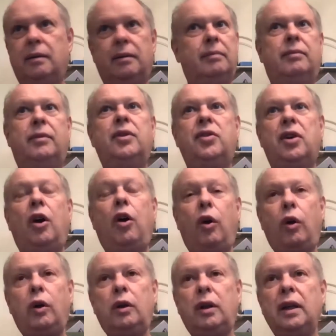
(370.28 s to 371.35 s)
there's a
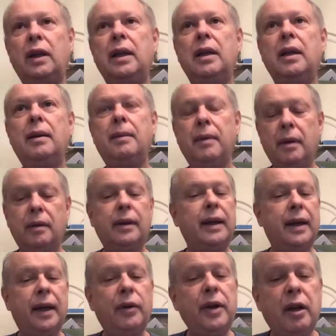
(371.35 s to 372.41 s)
whole
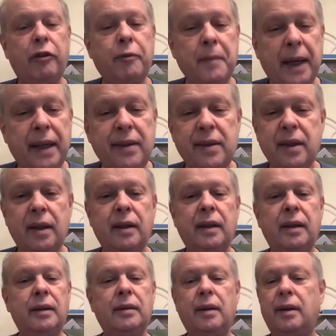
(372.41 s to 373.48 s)
area of
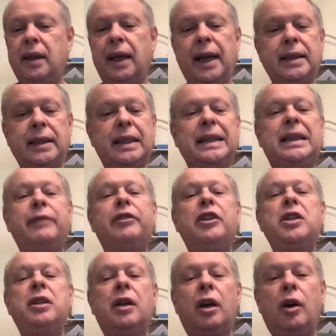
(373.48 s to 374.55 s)
medicine that I didn't even
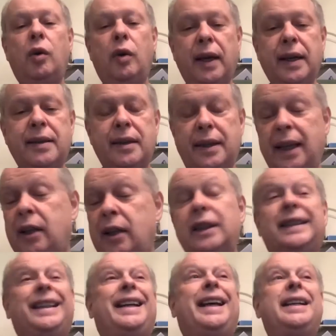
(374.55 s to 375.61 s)
know. Not only
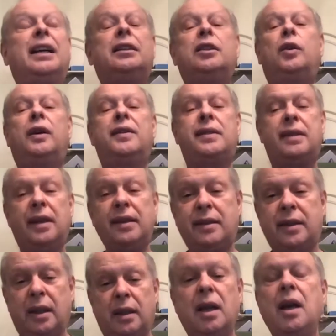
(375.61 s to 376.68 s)
did I not know
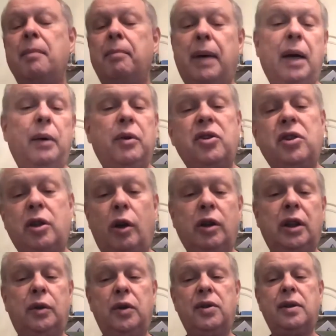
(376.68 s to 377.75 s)
existed, but I was told it
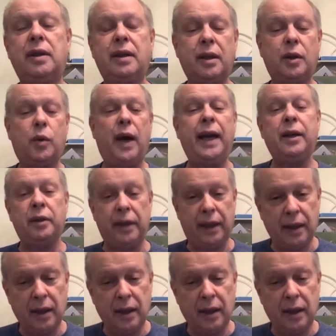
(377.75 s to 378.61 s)
was quackery.